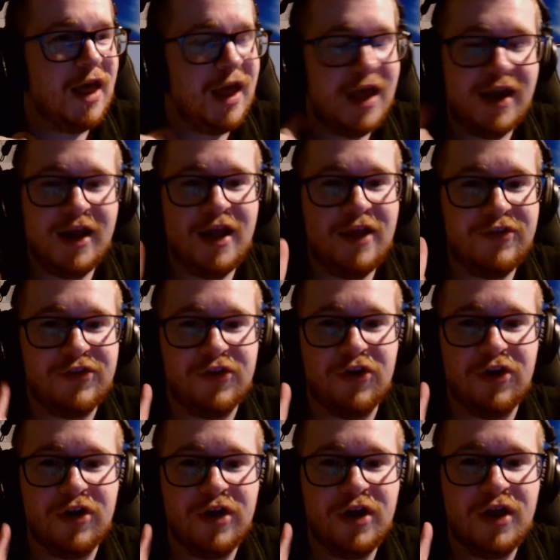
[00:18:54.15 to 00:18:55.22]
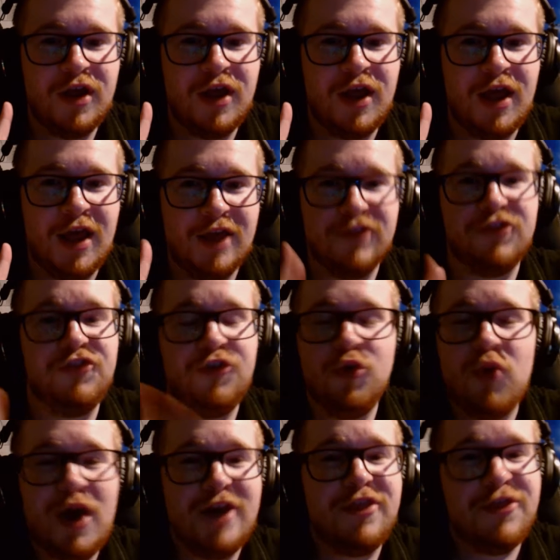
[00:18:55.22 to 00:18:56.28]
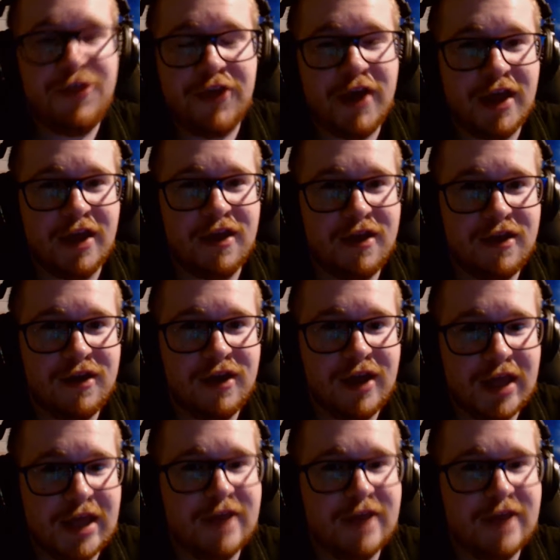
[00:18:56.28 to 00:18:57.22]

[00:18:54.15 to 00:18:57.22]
and answer is, do I think